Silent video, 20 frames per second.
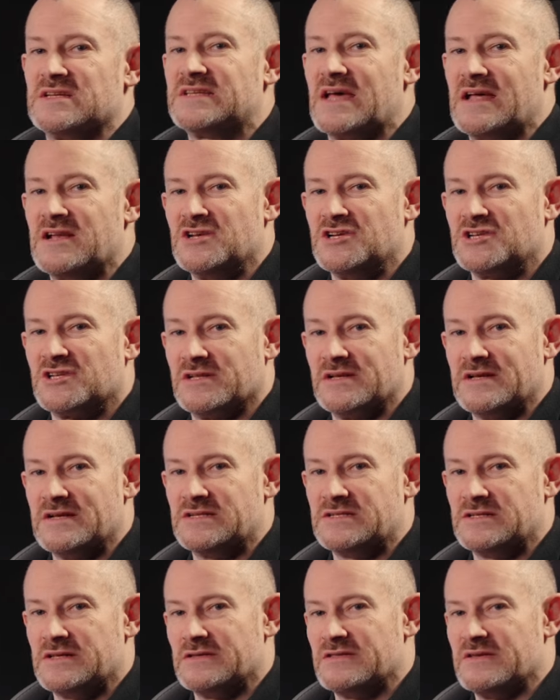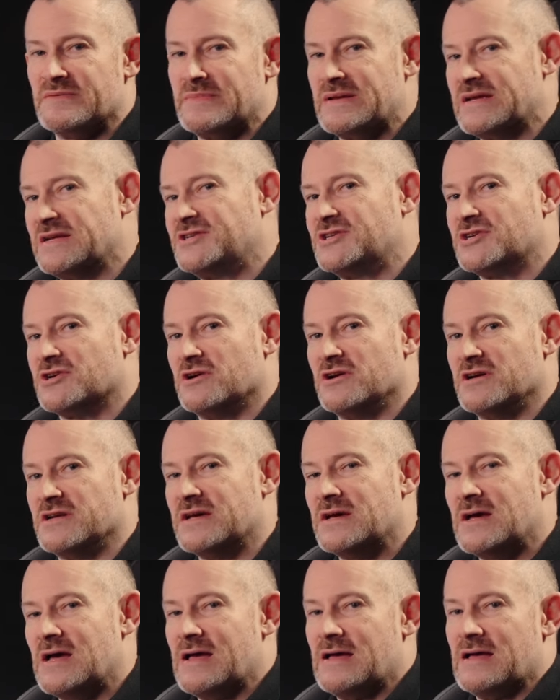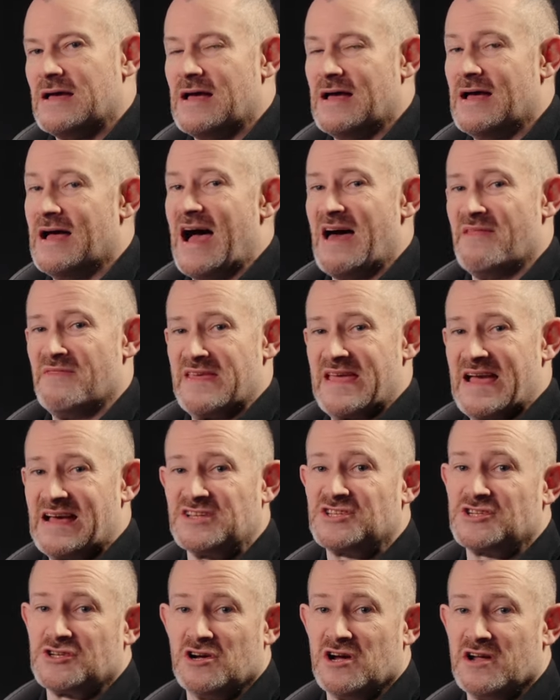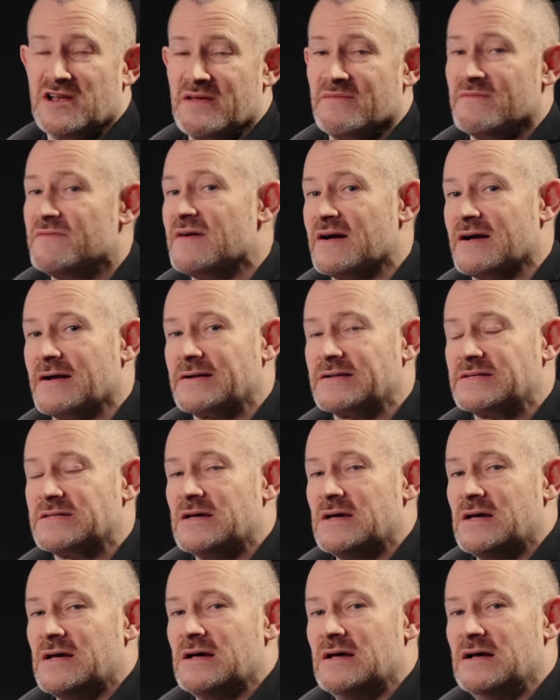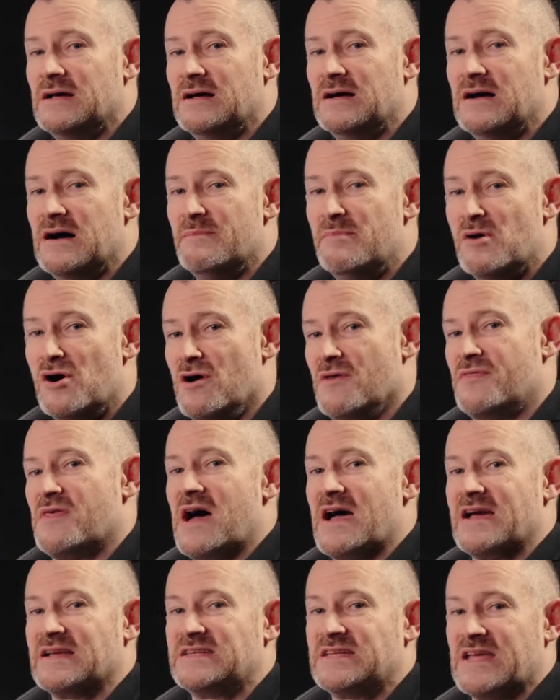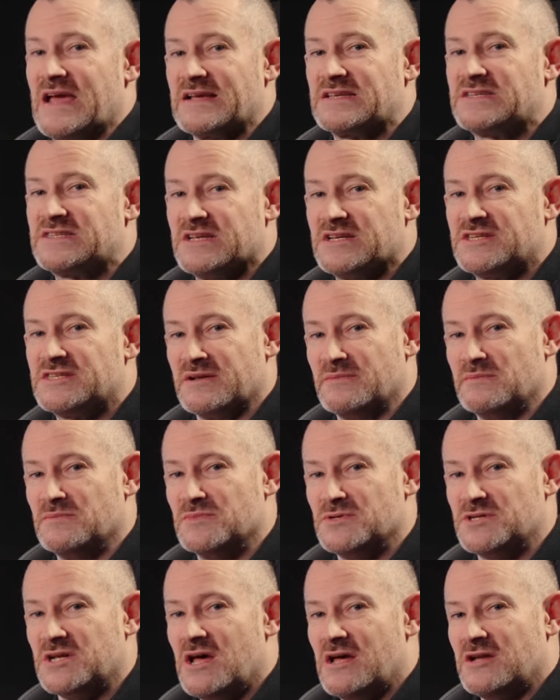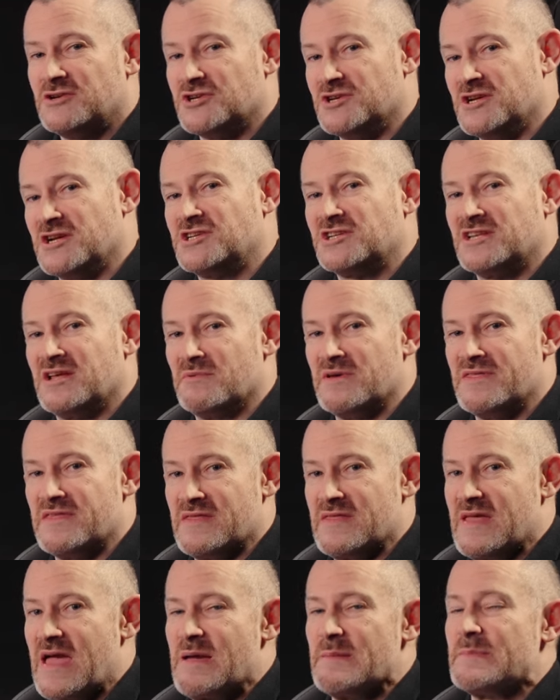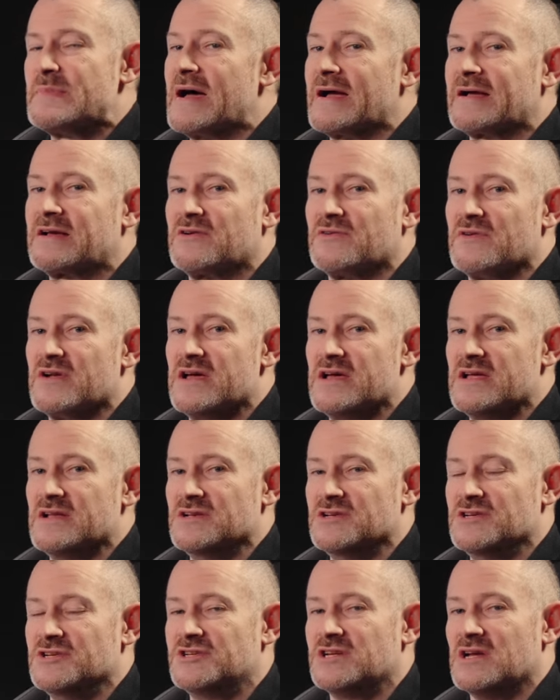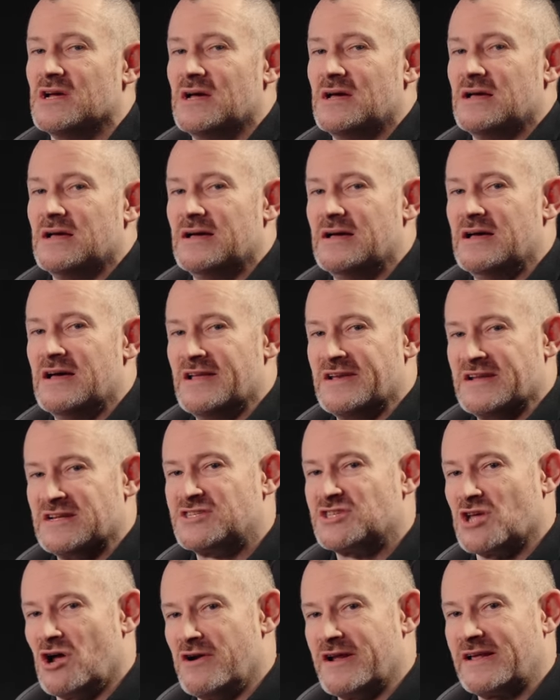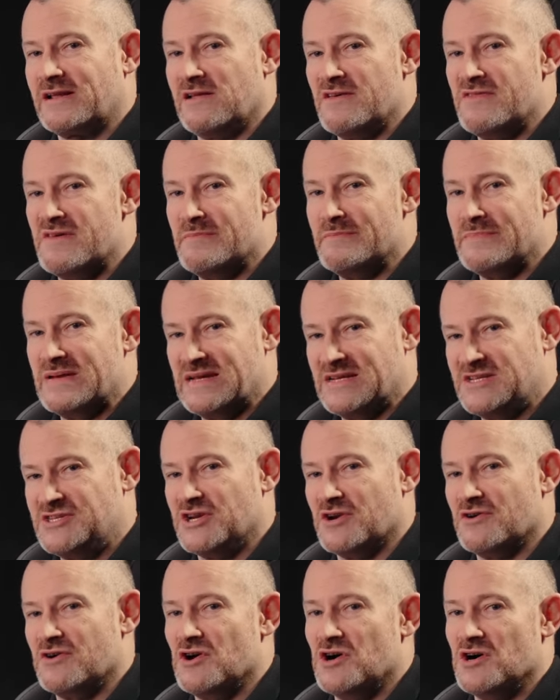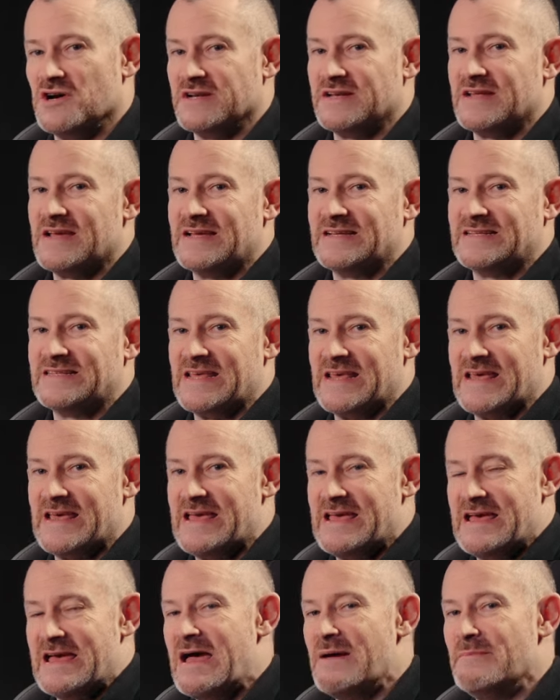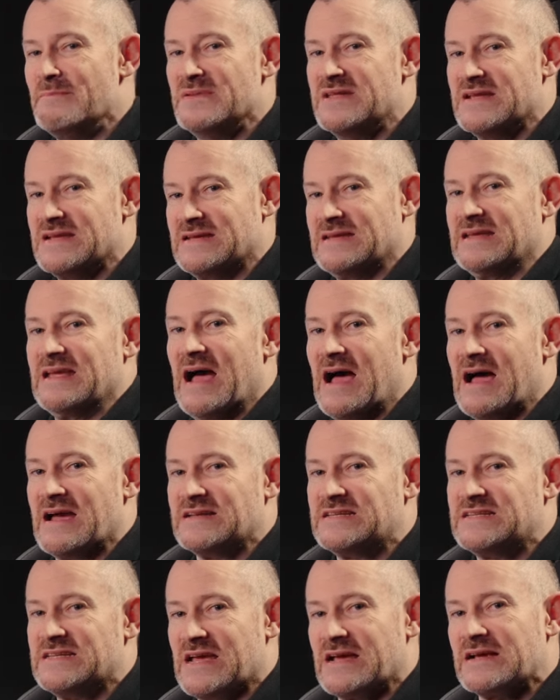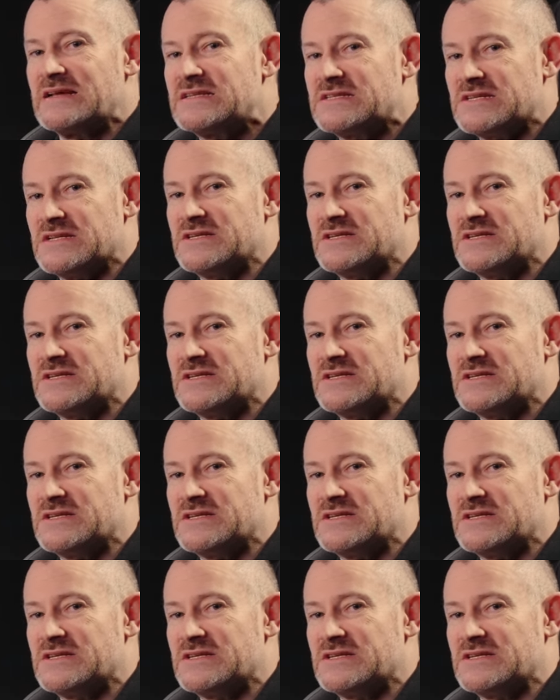essentially is that the Meteoroid uh, and the Asteroid, in fact, uh, are both R T X systems traditionally within the eight pack range. Uh, and historically, the Meteoroid is the A M D R T X